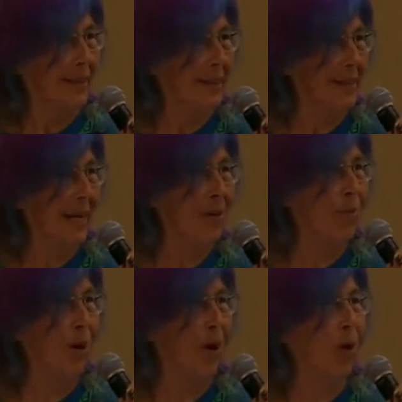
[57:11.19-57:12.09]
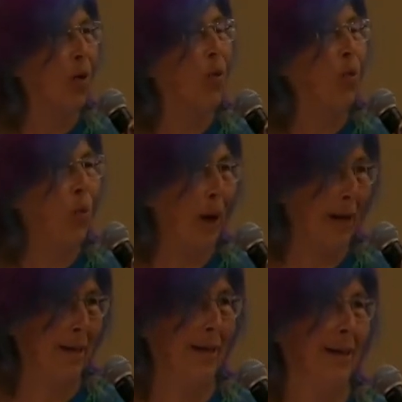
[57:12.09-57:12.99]
The state park
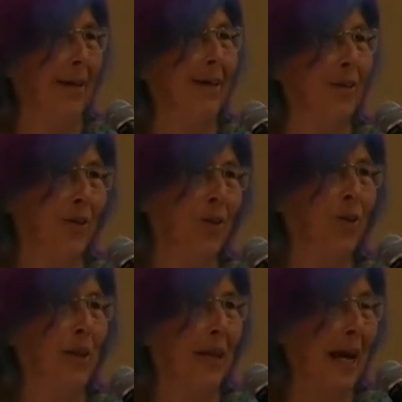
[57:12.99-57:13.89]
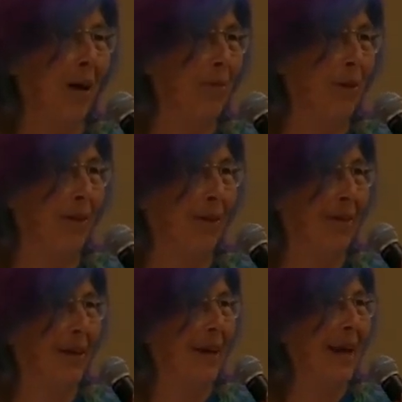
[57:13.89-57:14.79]
went to the
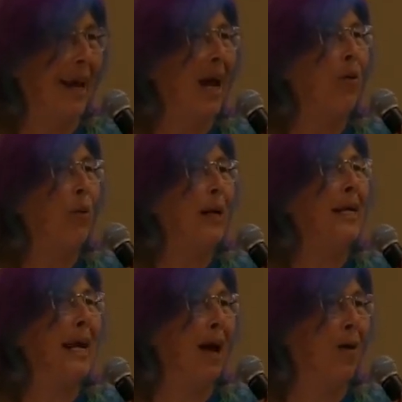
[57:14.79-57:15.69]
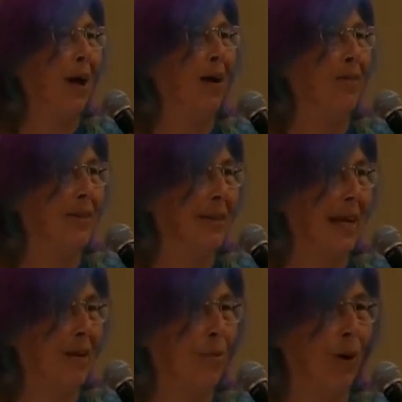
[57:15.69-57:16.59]
Capitol. We now have
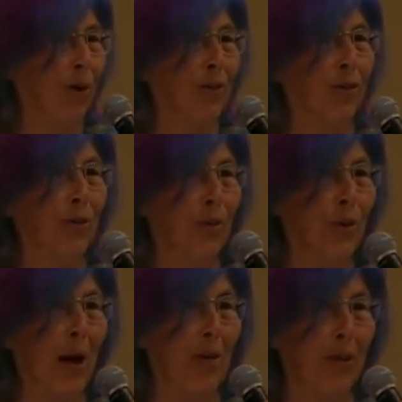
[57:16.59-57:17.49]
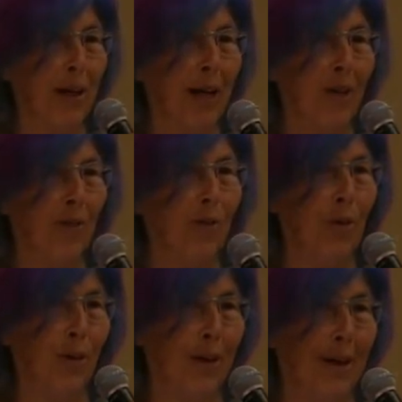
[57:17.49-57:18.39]
state parks throughout
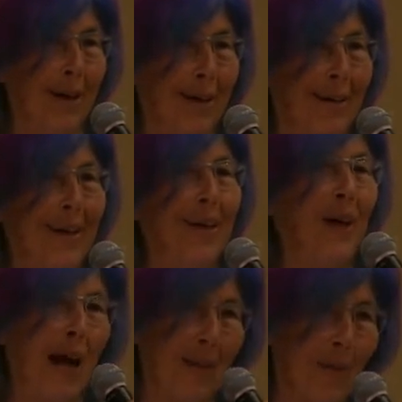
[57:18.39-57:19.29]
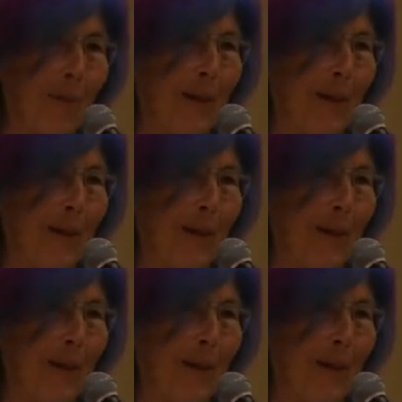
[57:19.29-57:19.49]
California. At the